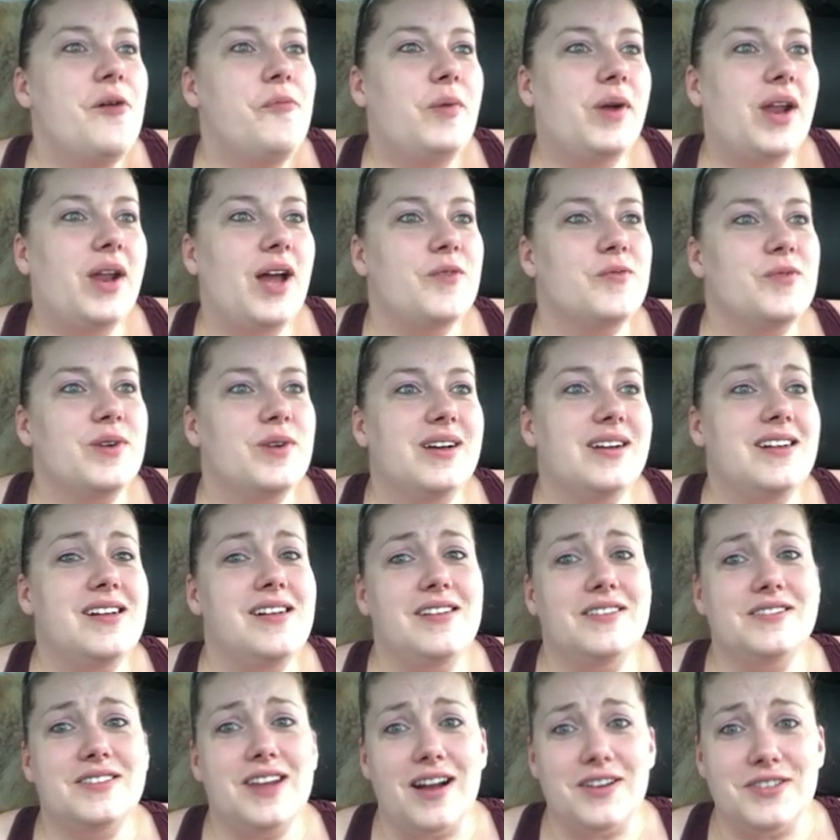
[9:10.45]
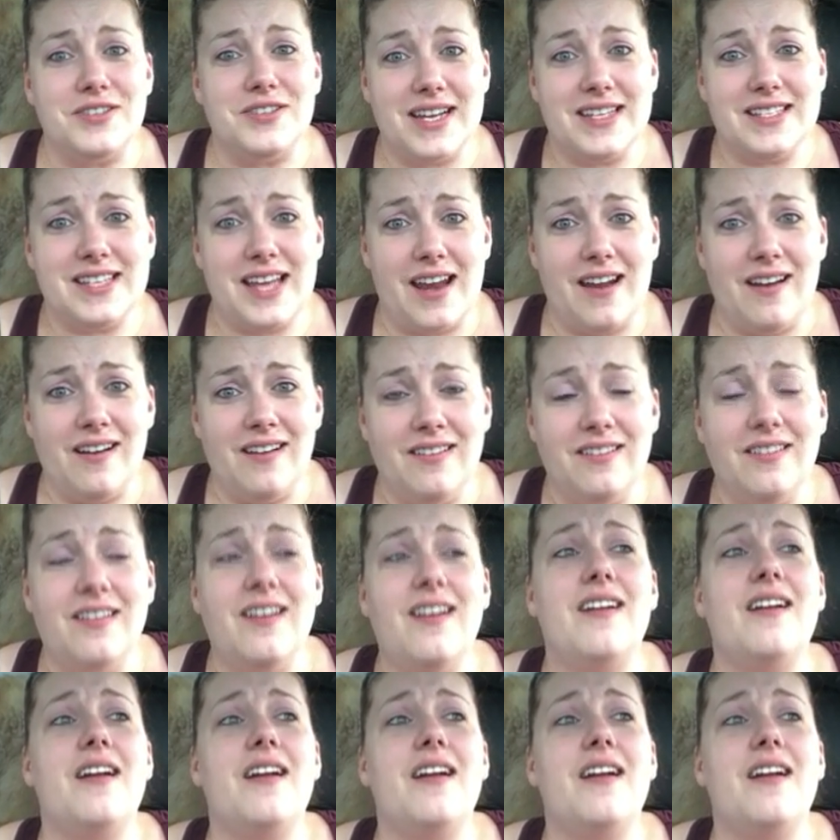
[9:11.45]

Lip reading: But I will talk to you guys later.